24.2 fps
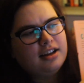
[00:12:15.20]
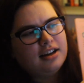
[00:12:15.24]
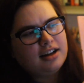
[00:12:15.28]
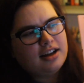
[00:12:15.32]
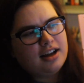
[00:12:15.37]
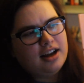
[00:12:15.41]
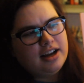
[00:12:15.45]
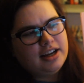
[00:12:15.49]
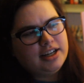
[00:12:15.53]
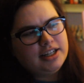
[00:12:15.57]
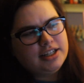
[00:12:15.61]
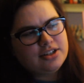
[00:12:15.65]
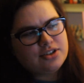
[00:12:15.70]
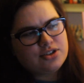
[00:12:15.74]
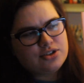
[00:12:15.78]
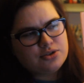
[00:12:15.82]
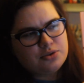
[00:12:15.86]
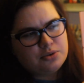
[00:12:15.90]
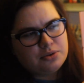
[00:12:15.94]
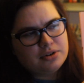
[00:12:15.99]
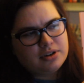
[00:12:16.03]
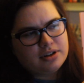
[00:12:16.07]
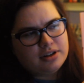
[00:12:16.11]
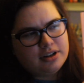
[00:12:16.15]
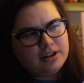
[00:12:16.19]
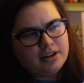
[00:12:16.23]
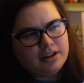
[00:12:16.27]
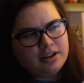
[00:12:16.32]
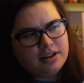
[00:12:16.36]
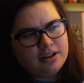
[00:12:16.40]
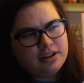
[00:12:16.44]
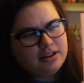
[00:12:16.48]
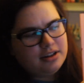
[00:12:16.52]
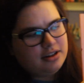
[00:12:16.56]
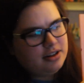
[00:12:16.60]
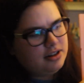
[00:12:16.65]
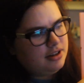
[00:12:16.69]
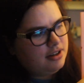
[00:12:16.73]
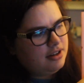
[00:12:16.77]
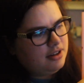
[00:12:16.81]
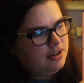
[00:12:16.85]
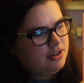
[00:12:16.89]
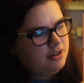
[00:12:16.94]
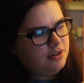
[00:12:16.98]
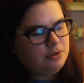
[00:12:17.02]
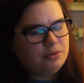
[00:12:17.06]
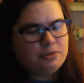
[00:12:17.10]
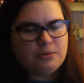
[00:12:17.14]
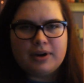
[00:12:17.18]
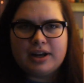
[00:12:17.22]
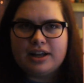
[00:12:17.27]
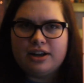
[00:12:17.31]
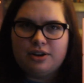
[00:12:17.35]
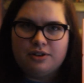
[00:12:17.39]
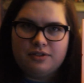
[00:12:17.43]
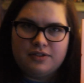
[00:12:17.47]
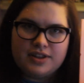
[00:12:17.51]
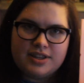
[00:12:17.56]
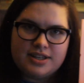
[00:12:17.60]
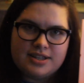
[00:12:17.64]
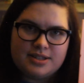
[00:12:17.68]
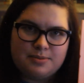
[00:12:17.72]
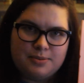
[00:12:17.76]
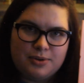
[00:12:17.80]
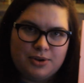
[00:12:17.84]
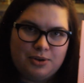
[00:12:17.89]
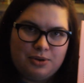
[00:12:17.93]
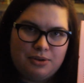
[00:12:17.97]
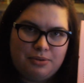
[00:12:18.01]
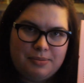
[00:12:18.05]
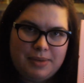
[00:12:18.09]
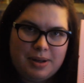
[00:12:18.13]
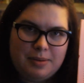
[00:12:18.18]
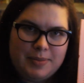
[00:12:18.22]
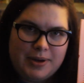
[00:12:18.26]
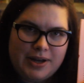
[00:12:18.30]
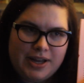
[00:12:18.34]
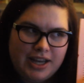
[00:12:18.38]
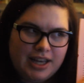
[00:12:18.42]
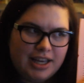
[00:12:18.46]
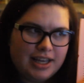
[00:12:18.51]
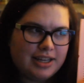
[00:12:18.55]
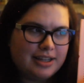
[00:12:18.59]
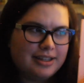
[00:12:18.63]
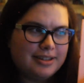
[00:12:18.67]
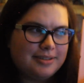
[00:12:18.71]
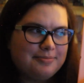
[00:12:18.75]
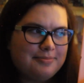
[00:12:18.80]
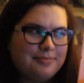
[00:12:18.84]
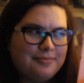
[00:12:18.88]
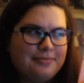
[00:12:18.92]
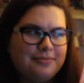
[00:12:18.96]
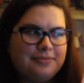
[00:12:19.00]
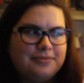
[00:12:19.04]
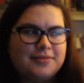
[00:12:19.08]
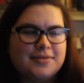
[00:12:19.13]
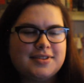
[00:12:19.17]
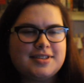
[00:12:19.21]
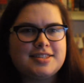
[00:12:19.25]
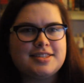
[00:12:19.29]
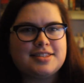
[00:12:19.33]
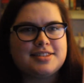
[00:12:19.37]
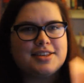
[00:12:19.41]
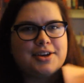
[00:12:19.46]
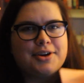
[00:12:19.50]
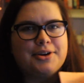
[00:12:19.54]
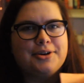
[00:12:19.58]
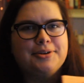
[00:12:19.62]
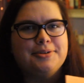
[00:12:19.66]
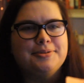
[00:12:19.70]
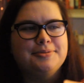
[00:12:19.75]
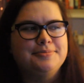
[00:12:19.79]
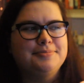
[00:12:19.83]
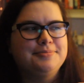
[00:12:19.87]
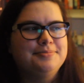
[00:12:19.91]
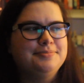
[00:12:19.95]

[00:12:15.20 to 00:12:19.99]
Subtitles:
kinda sorta ran over this book with my bike, so